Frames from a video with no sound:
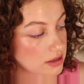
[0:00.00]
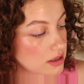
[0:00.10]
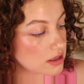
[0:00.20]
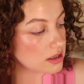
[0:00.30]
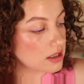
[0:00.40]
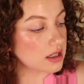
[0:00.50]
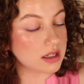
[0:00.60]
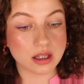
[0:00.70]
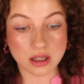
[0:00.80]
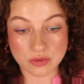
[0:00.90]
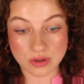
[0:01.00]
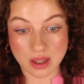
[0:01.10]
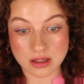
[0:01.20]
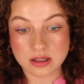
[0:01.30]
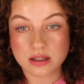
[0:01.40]
and see if it
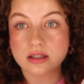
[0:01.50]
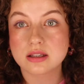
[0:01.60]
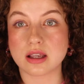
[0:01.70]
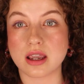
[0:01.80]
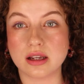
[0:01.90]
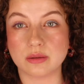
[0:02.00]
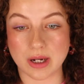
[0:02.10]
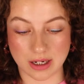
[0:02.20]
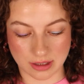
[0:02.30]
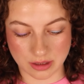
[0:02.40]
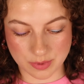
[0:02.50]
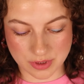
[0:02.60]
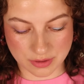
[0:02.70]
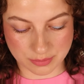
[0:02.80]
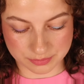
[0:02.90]
has stained my
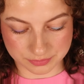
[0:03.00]
lips.